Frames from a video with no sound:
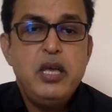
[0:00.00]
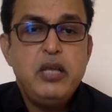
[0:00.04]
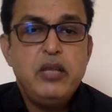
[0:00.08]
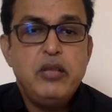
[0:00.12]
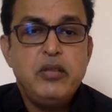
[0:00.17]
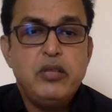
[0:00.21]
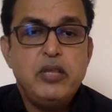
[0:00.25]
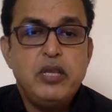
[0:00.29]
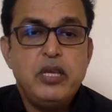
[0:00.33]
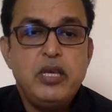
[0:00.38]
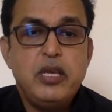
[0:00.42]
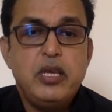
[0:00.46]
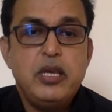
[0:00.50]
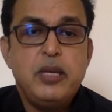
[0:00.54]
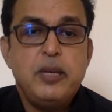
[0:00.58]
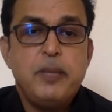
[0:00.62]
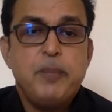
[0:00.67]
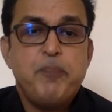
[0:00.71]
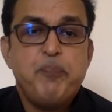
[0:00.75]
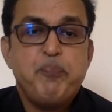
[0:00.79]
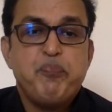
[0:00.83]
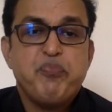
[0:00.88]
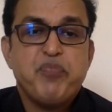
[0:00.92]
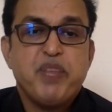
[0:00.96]
the
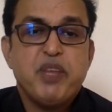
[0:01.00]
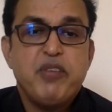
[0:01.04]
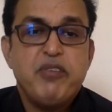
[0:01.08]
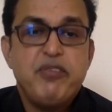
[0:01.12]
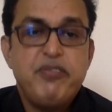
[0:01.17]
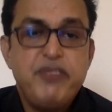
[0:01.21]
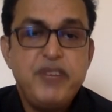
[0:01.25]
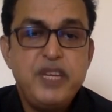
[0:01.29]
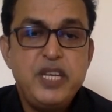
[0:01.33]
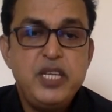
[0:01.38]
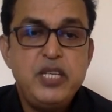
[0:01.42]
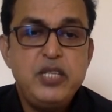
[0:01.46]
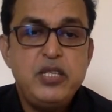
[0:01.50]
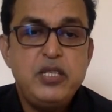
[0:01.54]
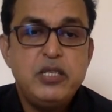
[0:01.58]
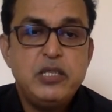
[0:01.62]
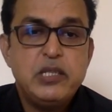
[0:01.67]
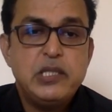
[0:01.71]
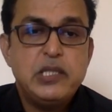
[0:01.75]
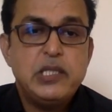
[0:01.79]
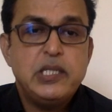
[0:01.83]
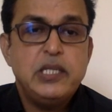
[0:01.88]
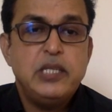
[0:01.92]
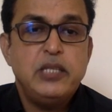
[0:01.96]
feet,
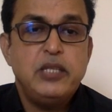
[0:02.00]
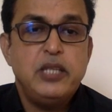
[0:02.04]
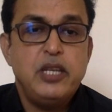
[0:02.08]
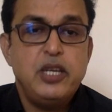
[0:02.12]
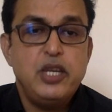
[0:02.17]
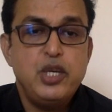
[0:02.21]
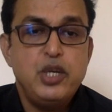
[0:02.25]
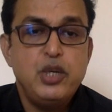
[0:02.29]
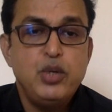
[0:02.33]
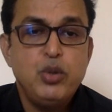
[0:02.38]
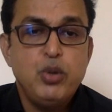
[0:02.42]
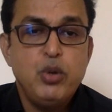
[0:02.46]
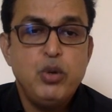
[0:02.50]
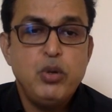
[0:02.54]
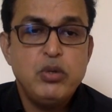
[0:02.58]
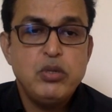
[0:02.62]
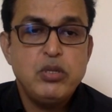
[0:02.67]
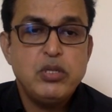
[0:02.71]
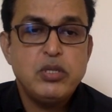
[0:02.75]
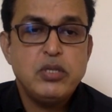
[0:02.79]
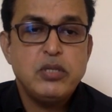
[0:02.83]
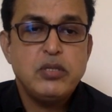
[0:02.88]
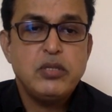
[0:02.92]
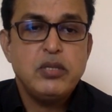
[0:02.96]
the
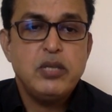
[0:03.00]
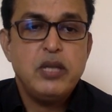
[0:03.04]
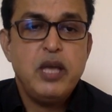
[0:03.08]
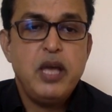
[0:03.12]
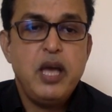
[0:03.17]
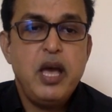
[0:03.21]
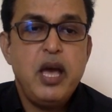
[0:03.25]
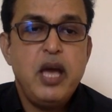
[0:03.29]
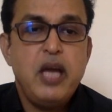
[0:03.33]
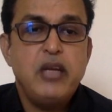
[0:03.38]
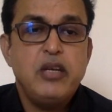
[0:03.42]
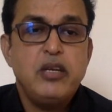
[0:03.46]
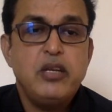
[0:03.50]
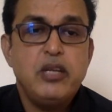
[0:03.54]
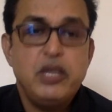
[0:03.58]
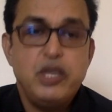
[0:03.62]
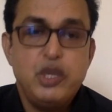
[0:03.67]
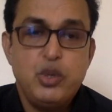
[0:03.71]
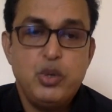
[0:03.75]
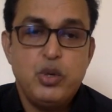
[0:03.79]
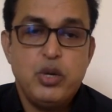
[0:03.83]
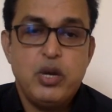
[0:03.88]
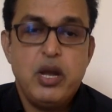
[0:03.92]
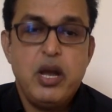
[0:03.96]
neurons, and
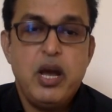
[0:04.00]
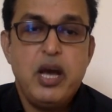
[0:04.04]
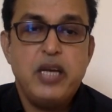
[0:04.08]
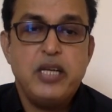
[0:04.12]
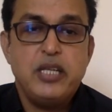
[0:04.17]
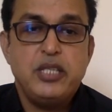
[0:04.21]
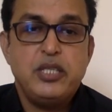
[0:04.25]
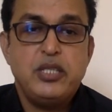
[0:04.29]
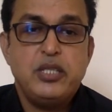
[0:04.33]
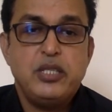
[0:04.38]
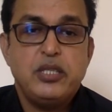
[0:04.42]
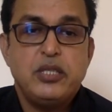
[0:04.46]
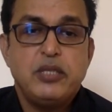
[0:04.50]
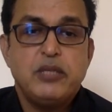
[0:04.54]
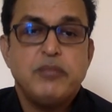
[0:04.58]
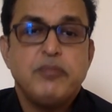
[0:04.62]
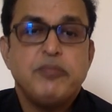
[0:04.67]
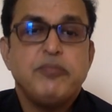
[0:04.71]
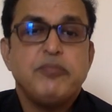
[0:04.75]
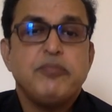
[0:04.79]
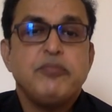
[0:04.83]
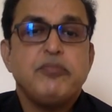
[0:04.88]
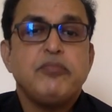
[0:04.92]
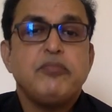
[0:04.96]
your eyes.
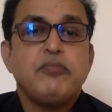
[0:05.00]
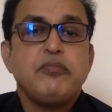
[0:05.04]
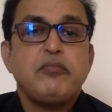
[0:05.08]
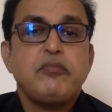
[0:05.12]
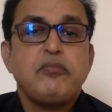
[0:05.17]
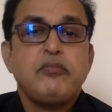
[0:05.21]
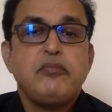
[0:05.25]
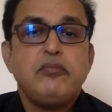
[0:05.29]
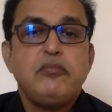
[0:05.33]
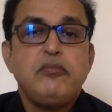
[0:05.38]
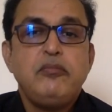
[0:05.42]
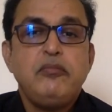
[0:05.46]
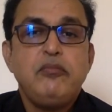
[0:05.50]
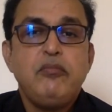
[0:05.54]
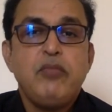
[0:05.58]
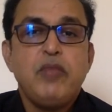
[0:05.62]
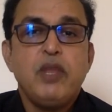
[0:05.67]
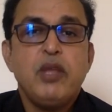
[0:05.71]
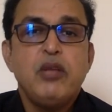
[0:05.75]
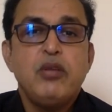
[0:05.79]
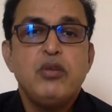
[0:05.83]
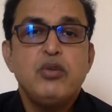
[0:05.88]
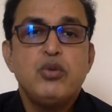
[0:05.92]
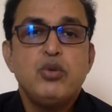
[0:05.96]

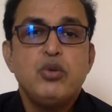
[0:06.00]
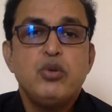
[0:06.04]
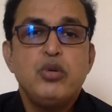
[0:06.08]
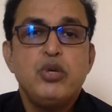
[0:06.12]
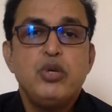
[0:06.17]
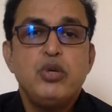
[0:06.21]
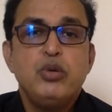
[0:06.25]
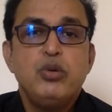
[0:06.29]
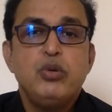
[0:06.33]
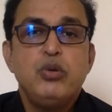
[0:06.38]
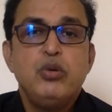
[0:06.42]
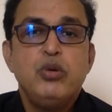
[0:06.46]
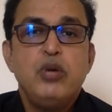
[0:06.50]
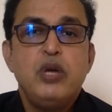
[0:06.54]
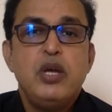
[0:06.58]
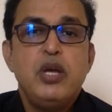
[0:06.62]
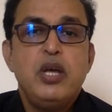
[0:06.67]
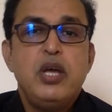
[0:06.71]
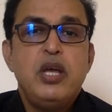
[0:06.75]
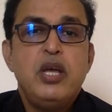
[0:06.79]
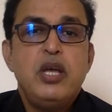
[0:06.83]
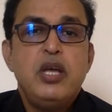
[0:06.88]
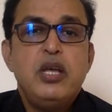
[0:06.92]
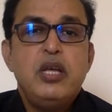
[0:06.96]
So you
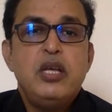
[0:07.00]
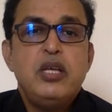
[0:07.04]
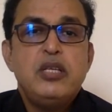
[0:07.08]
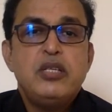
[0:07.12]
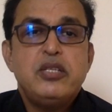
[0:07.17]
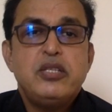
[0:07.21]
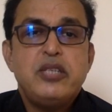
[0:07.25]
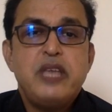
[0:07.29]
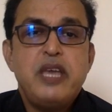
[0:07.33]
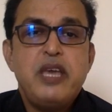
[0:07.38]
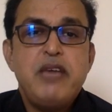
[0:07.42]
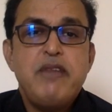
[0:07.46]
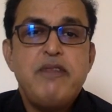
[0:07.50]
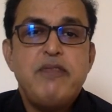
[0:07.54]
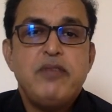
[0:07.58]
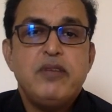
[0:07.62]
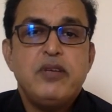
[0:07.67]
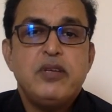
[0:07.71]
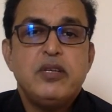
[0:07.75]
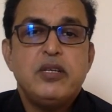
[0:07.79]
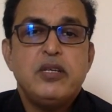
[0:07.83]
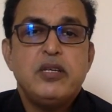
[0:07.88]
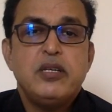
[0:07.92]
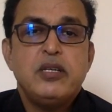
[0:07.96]
save
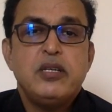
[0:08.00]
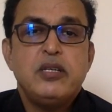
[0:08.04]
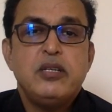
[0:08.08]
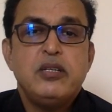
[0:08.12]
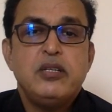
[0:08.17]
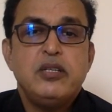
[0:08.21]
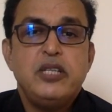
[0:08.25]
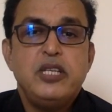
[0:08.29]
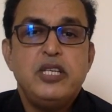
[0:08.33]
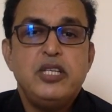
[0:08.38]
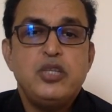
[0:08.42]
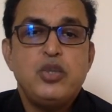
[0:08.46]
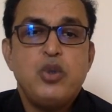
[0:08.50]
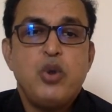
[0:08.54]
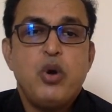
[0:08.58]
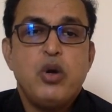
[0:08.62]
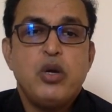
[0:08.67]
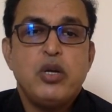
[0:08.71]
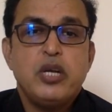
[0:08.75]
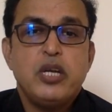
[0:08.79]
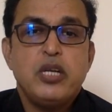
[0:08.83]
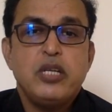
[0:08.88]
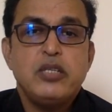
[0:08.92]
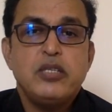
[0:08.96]
these
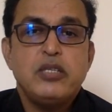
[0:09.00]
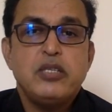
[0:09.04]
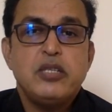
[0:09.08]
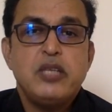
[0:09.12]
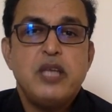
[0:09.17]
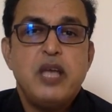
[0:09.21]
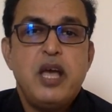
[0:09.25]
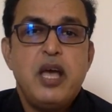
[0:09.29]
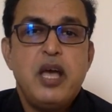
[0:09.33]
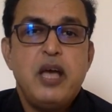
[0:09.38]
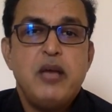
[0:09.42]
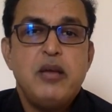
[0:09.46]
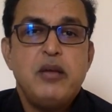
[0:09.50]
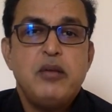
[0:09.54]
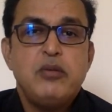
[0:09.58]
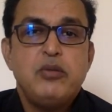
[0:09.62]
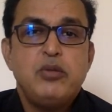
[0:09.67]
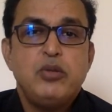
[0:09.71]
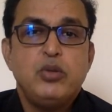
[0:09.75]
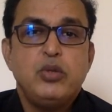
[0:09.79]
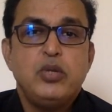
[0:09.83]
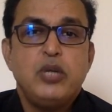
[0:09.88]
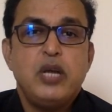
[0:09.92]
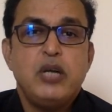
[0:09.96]
organs
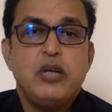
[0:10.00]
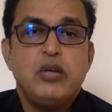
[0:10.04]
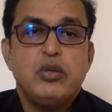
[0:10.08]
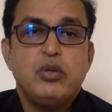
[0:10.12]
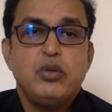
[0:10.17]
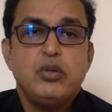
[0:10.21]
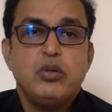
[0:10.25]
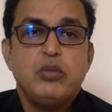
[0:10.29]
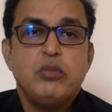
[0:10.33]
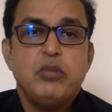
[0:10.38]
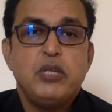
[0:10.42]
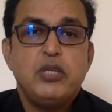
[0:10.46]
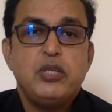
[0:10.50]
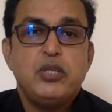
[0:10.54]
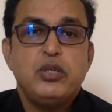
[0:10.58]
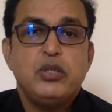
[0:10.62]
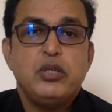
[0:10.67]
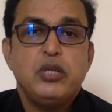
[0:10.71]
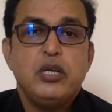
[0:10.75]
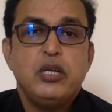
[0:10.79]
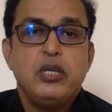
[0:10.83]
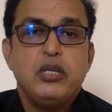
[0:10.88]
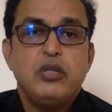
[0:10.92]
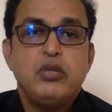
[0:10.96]
to control blood
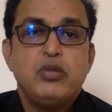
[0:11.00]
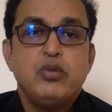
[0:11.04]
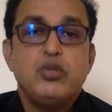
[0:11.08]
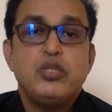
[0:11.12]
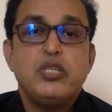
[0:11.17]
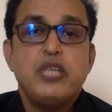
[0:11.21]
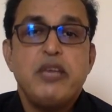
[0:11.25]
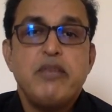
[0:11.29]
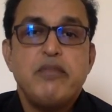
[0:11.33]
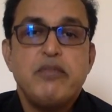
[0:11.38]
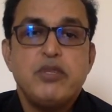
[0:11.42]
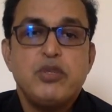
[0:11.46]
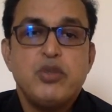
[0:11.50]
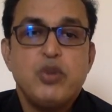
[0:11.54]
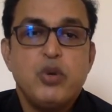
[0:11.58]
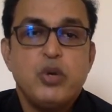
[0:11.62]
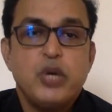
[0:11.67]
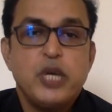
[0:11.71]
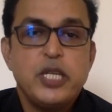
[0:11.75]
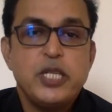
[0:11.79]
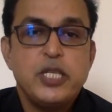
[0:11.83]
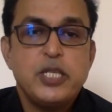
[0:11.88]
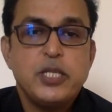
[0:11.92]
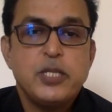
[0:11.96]
sugar, to save these
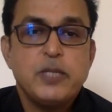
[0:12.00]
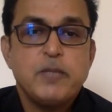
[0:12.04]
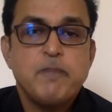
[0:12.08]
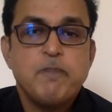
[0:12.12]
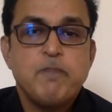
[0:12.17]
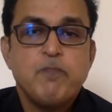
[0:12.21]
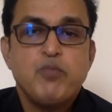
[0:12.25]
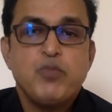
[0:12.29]
organs.